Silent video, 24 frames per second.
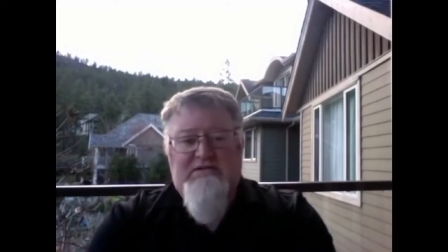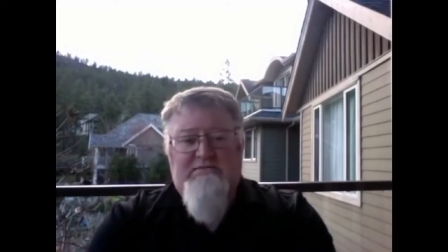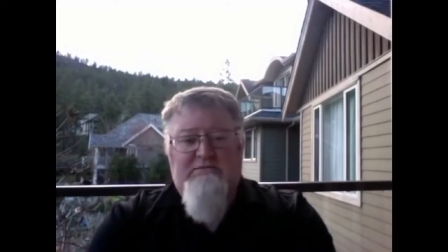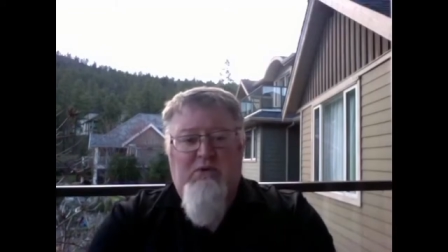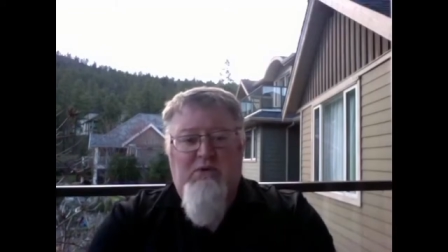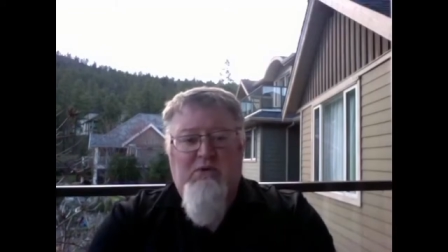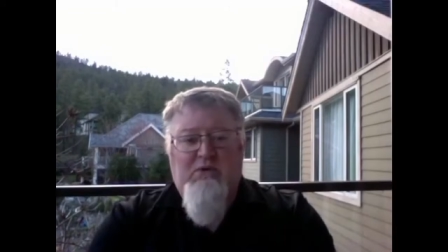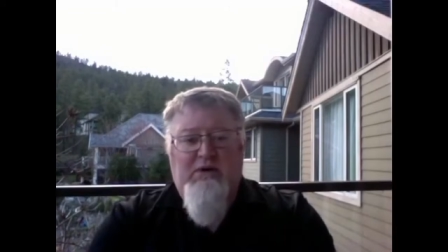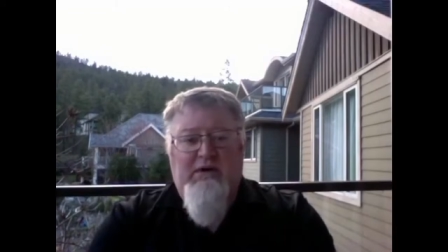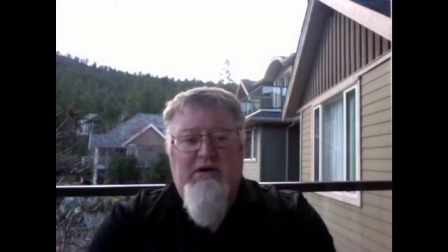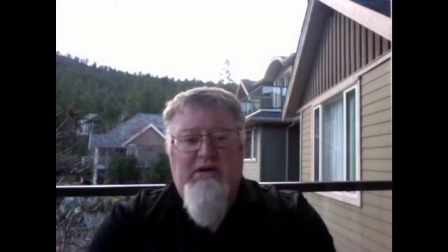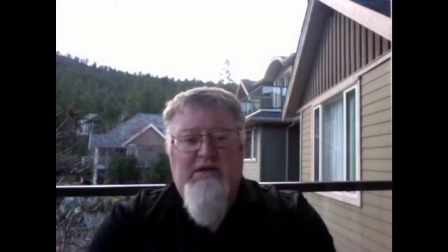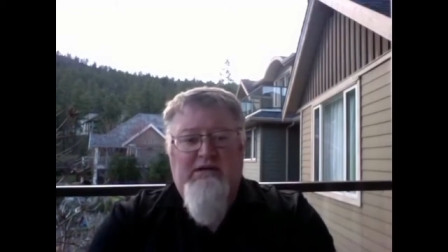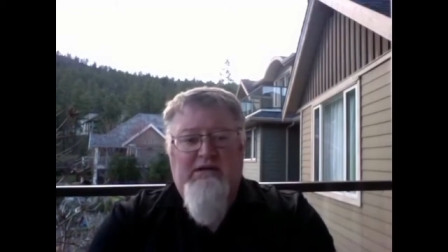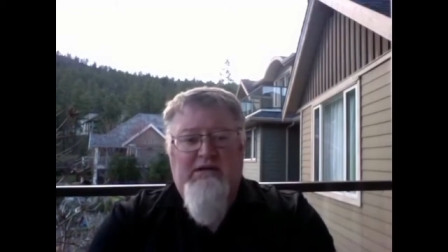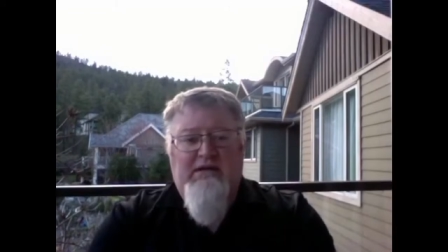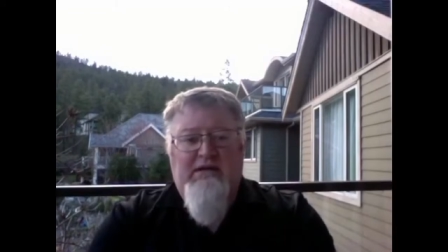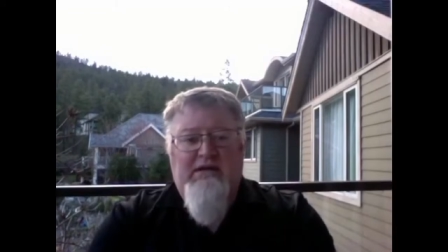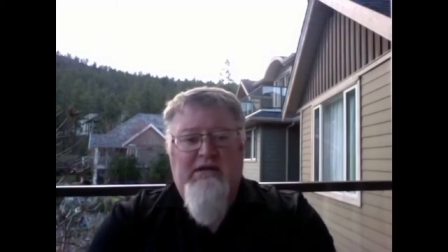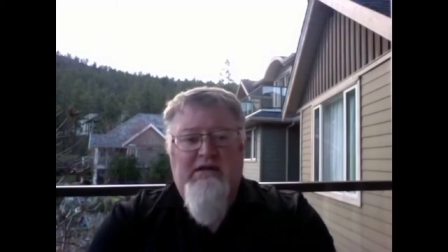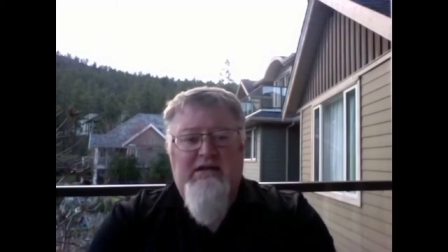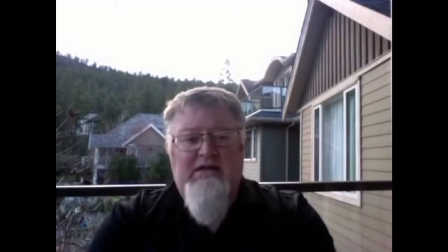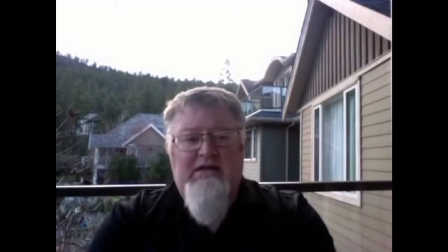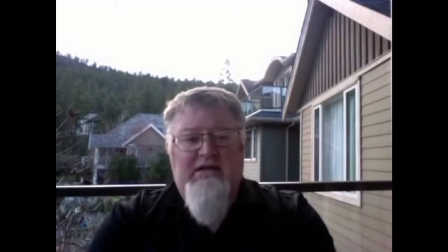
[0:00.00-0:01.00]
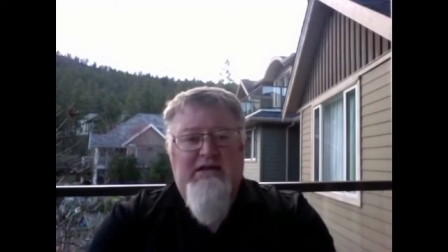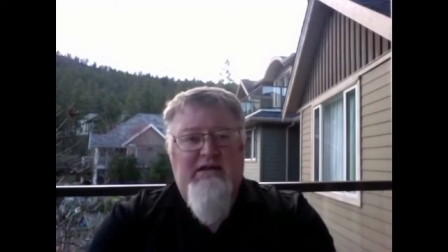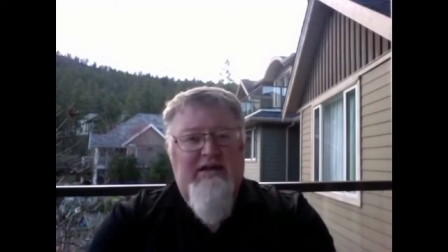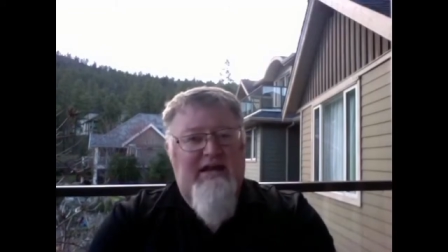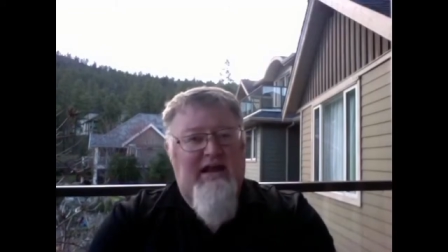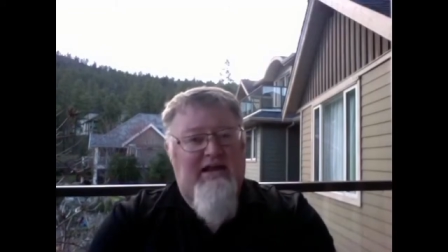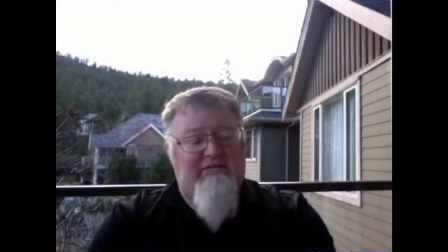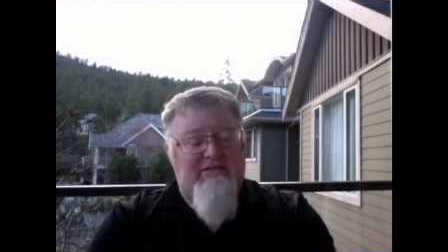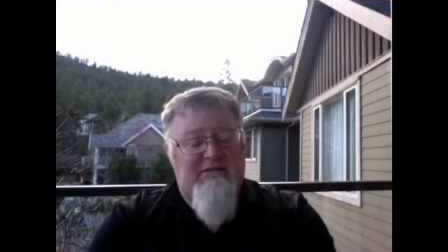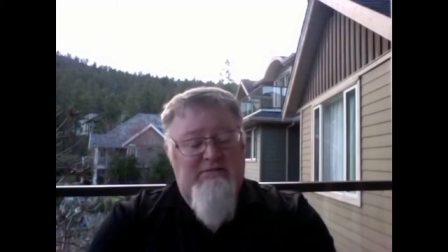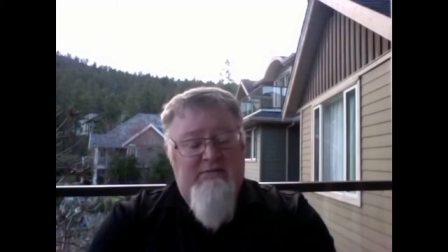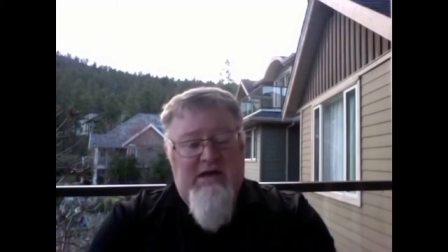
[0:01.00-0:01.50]
point, uh, they
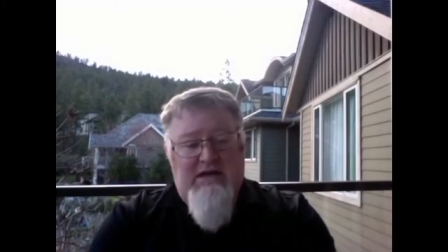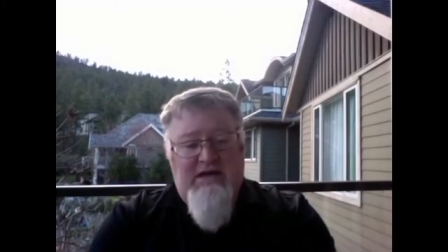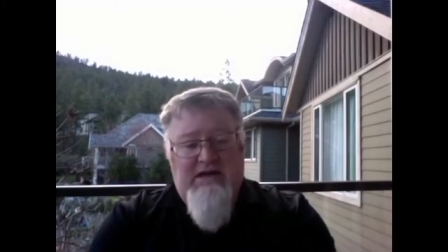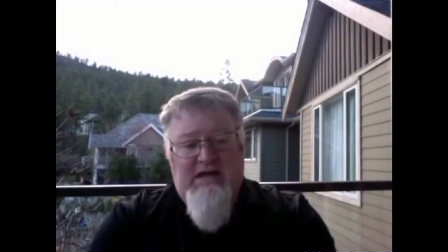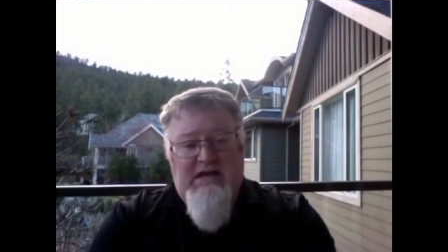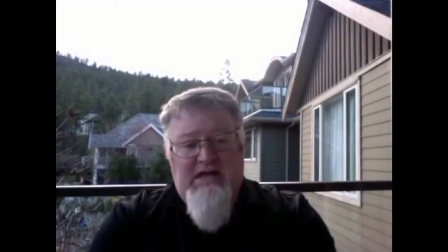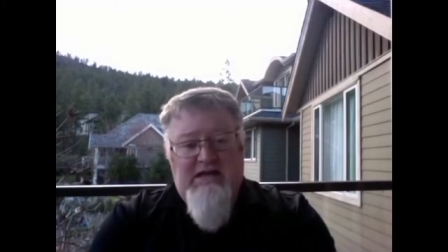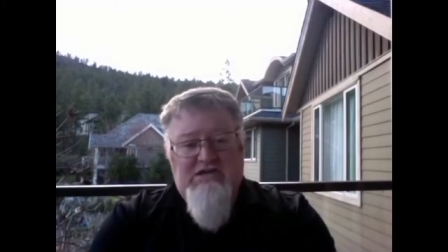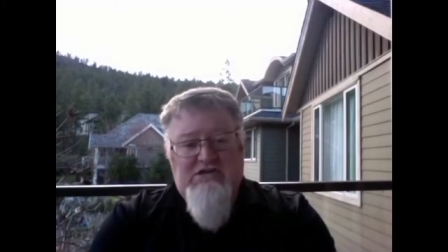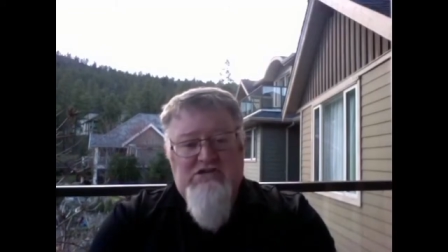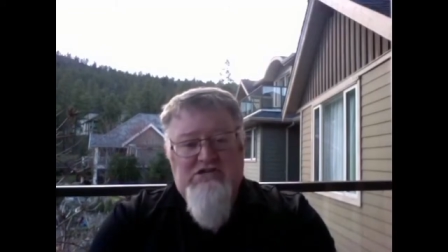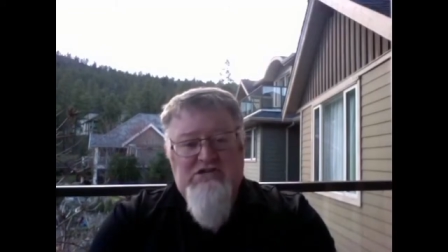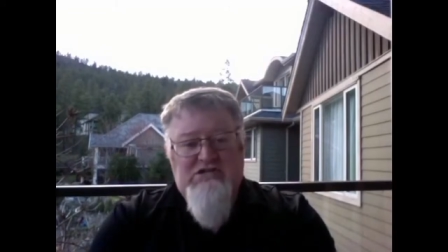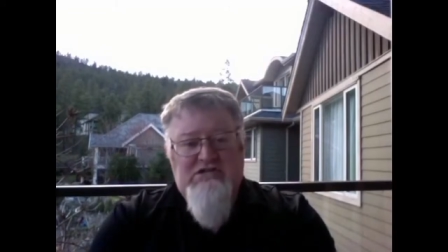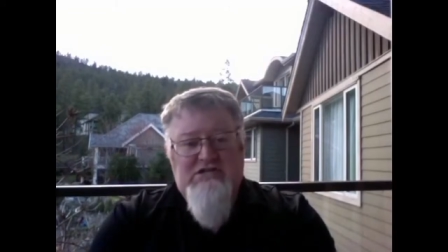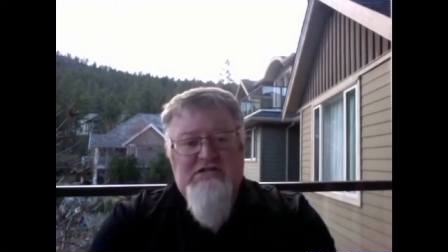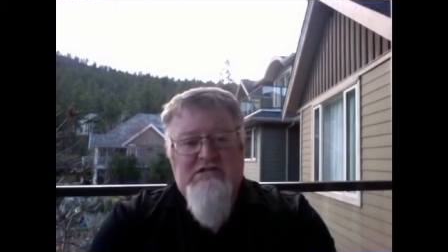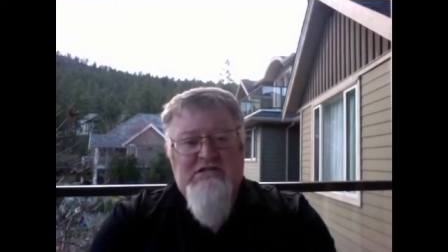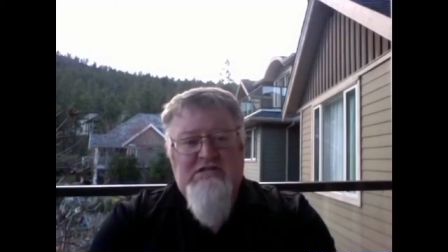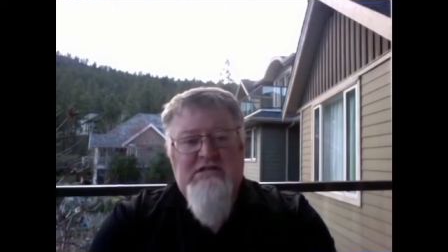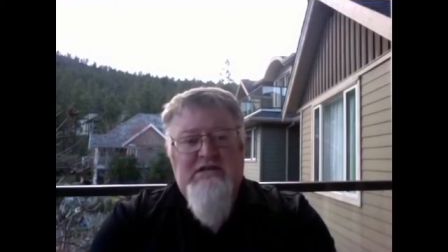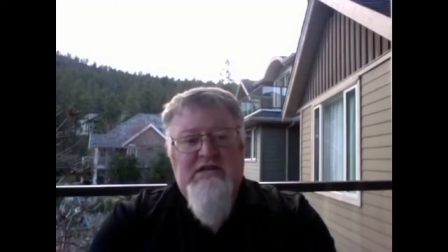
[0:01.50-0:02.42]
didn't have the medications.